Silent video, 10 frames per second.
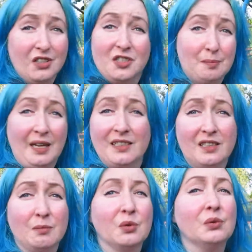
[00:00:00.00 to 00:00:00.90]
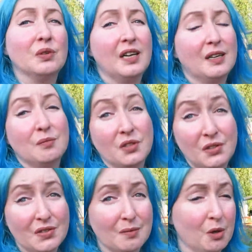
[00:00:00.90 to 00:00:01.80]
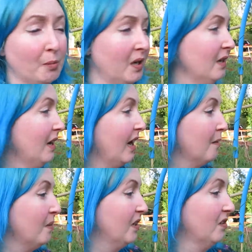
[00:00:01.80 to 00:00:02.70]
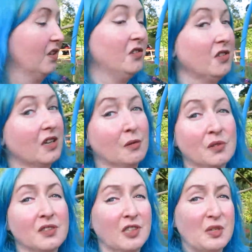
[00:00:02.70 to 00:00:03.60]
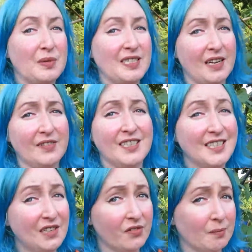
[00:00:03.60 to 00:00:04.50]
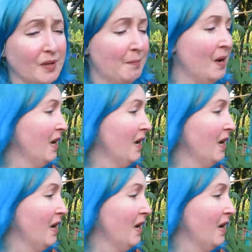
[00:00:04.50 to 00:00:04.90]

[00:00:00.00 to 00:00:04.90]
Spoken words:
I just planted them all to use them up, and because I knew that I wasn't going to be saving seed from them,